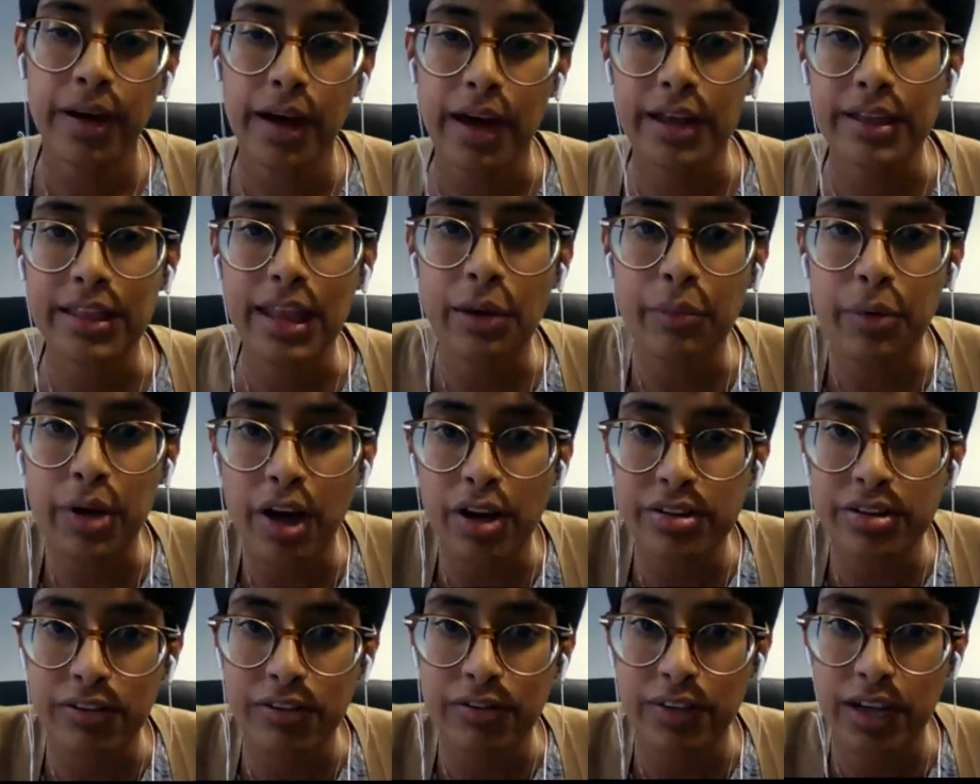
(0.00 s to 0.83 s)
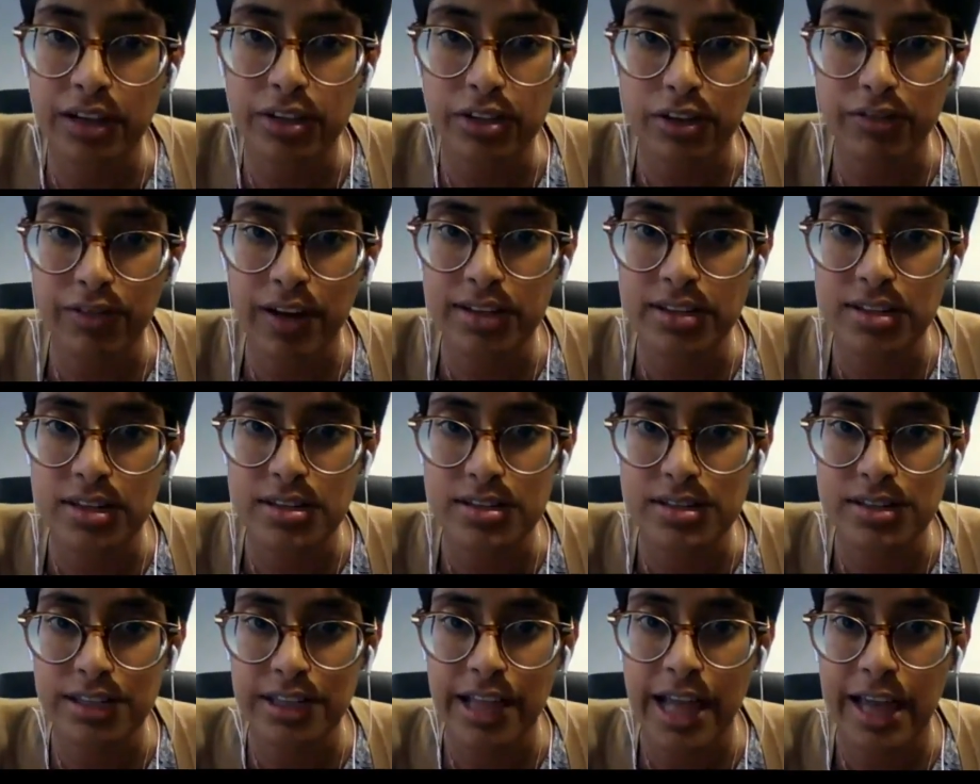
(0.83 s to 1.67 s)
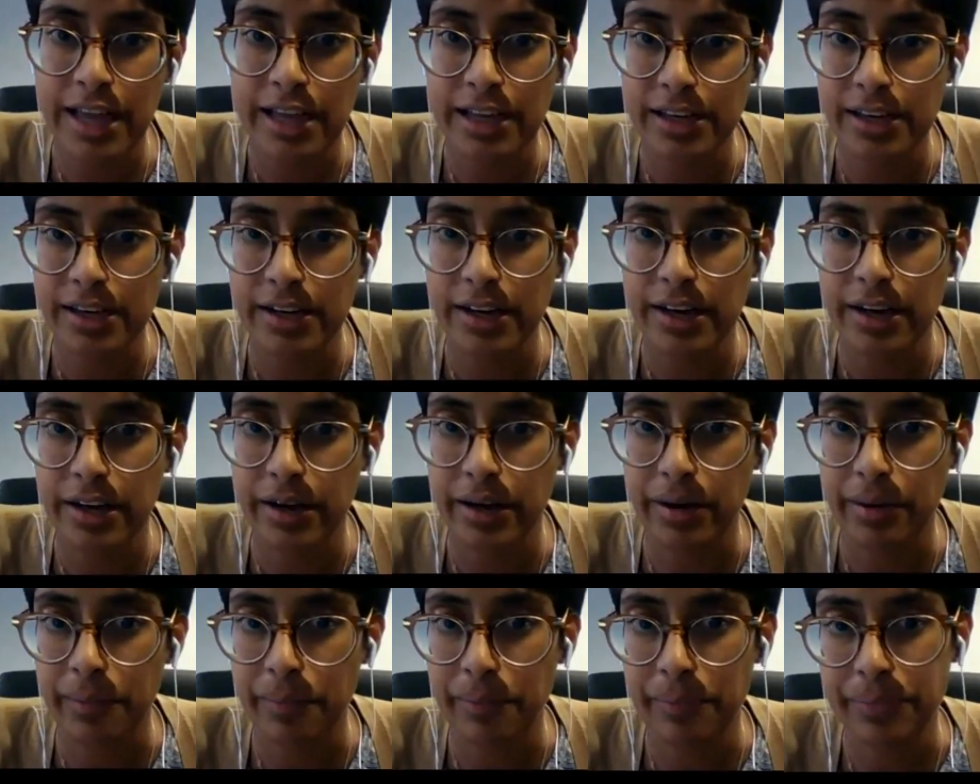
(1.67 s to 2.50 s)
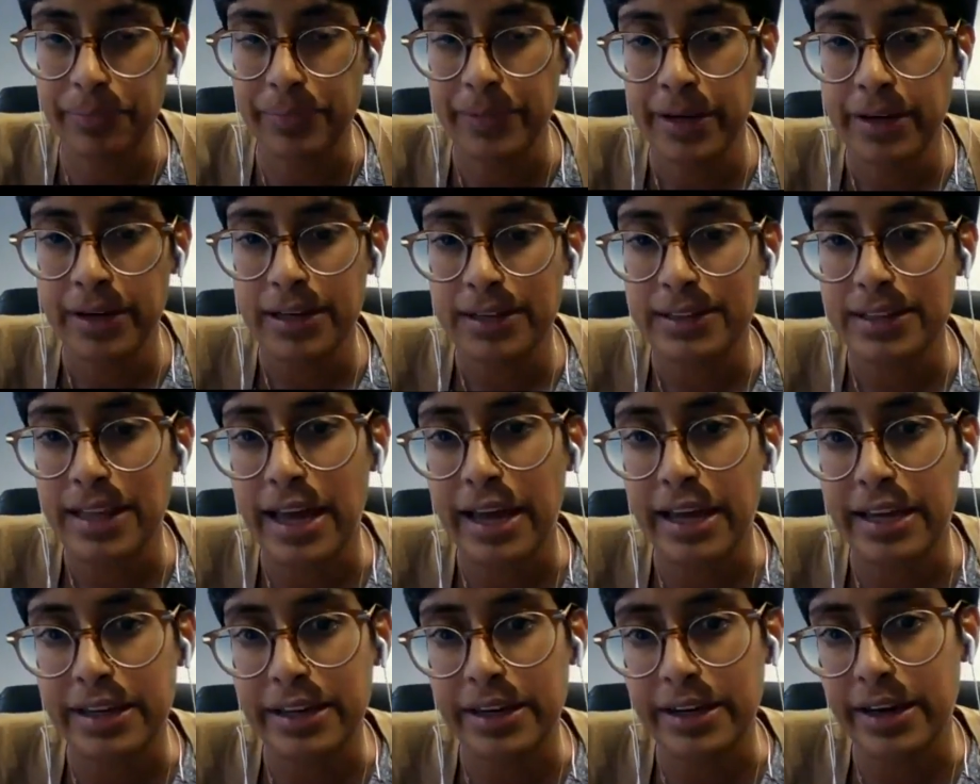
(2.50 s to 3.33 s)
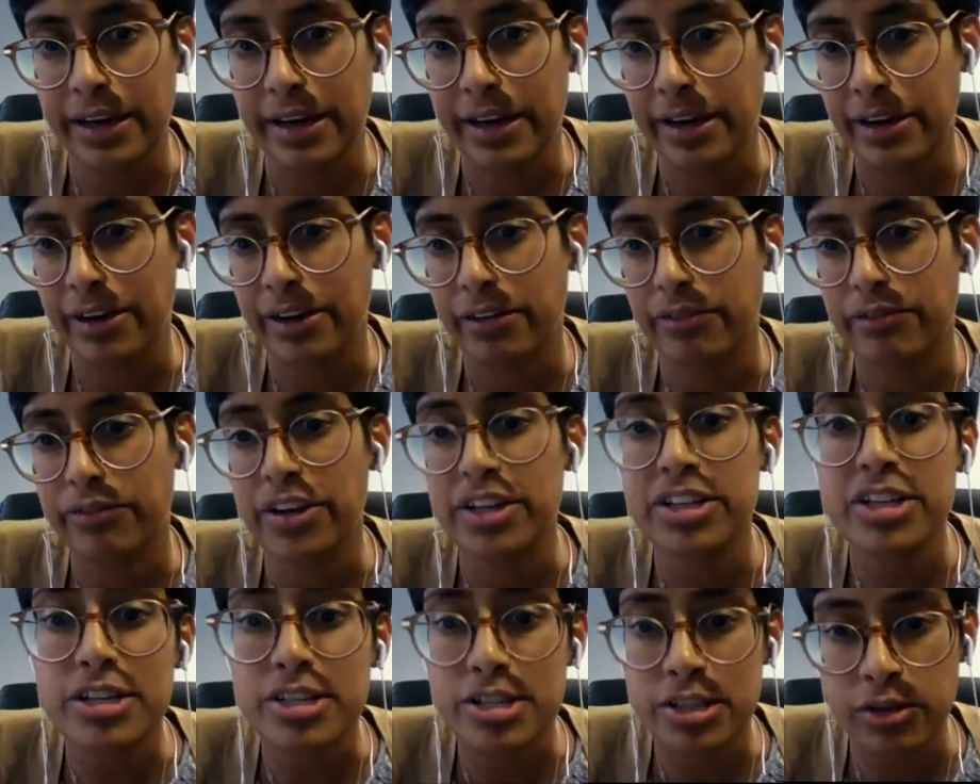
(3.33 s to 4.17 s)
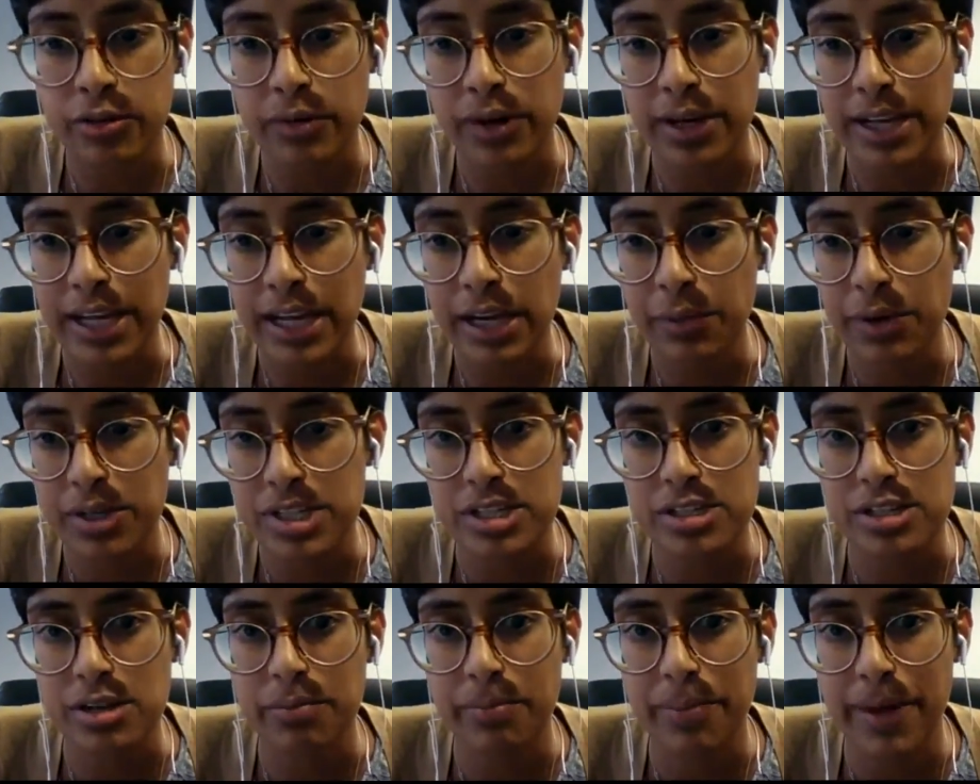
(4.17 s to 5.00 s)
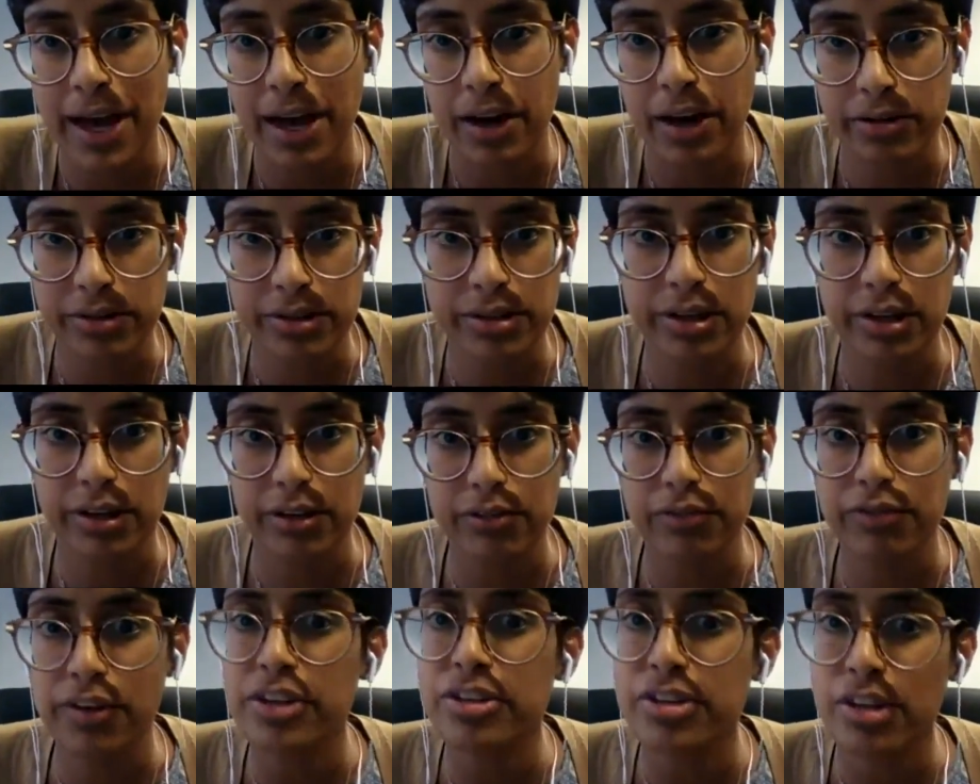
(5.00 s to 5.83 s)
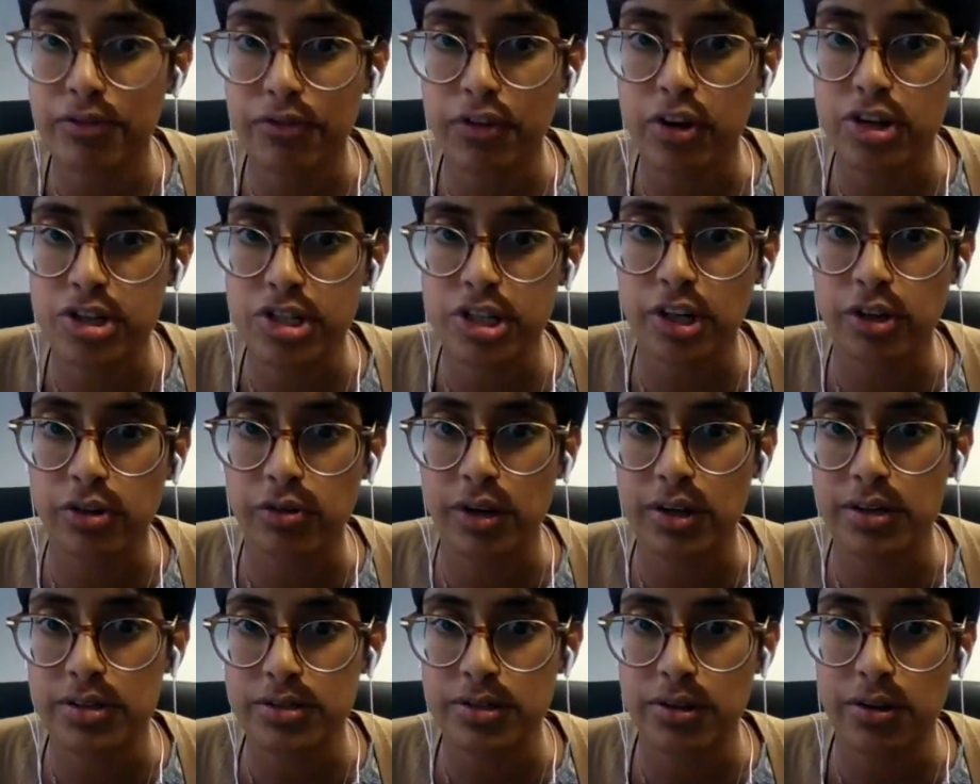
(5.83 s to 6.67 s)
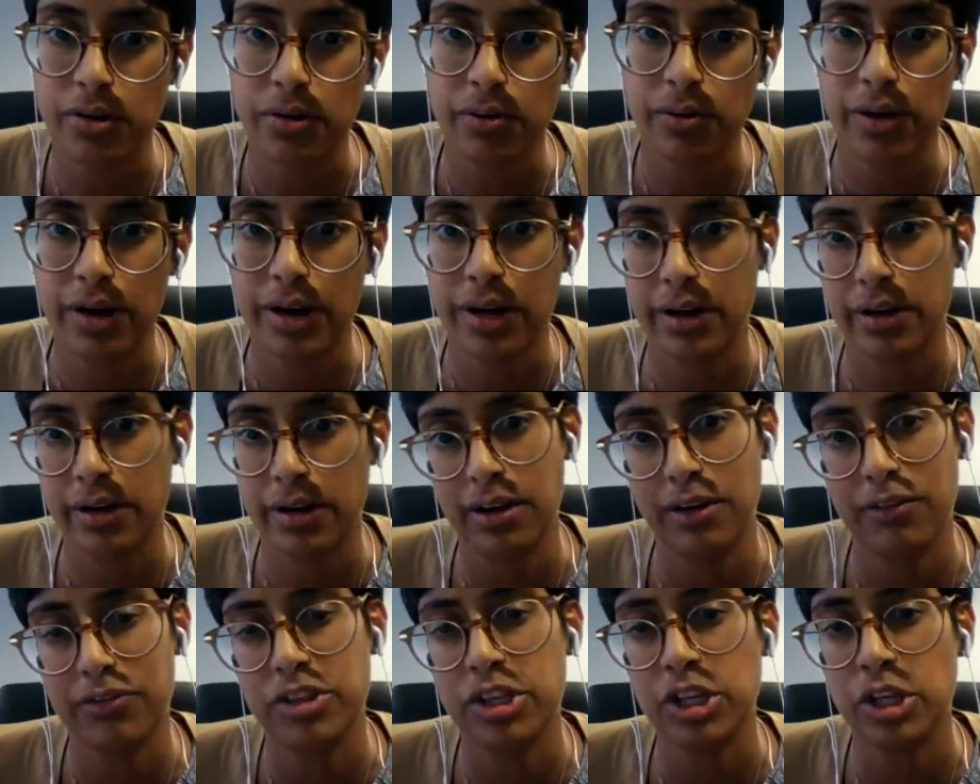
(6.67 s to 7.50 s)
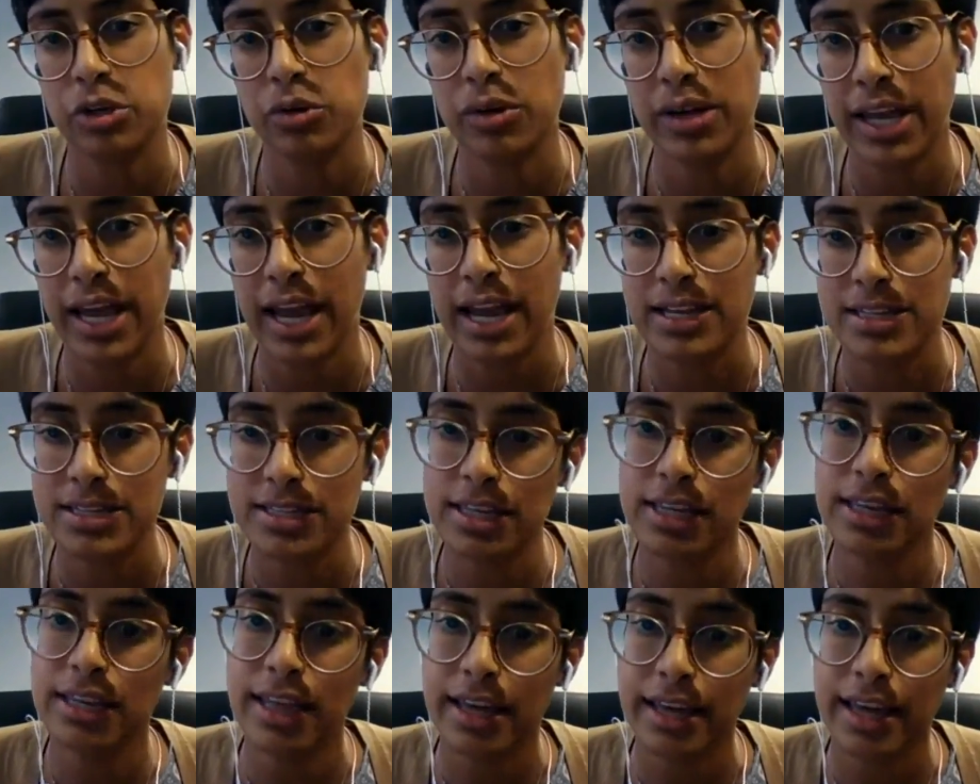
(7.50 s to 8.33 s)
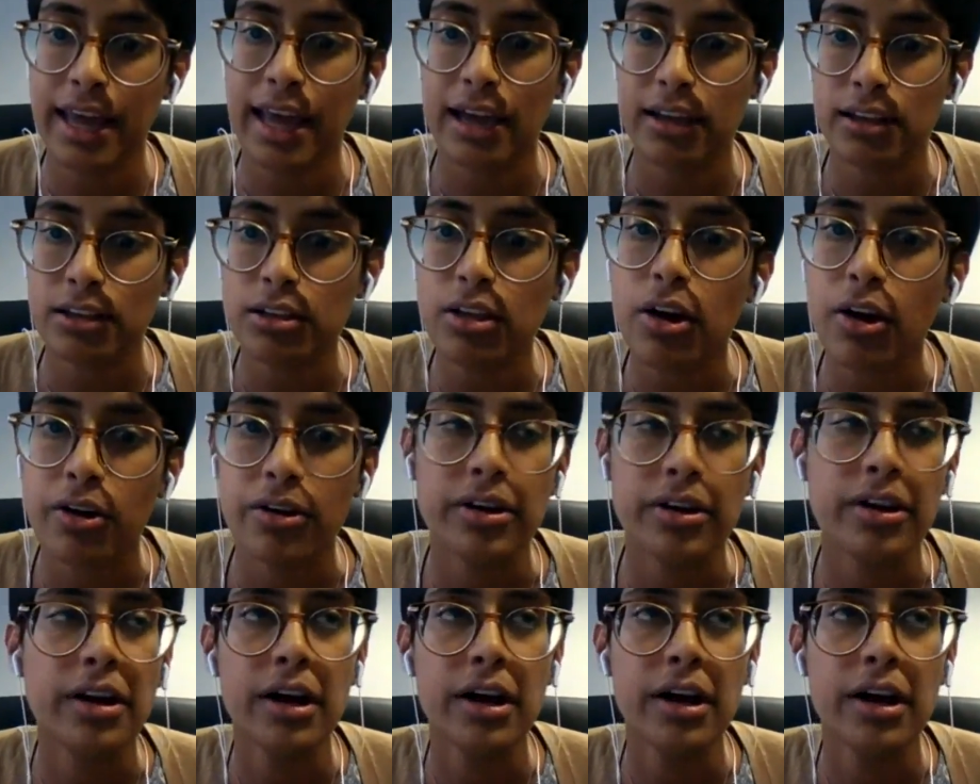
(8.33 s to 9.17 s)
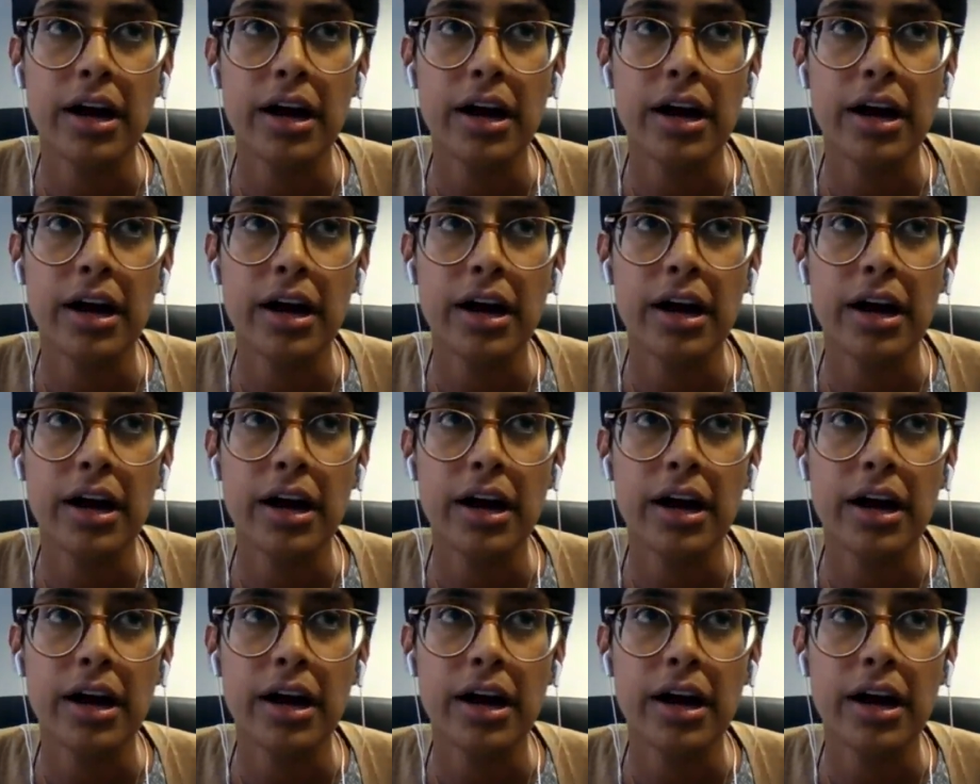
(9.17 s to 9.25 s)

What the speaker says: And then we also have interventions like vision screening, which is about vision for children. So if children can't see, they can't learn.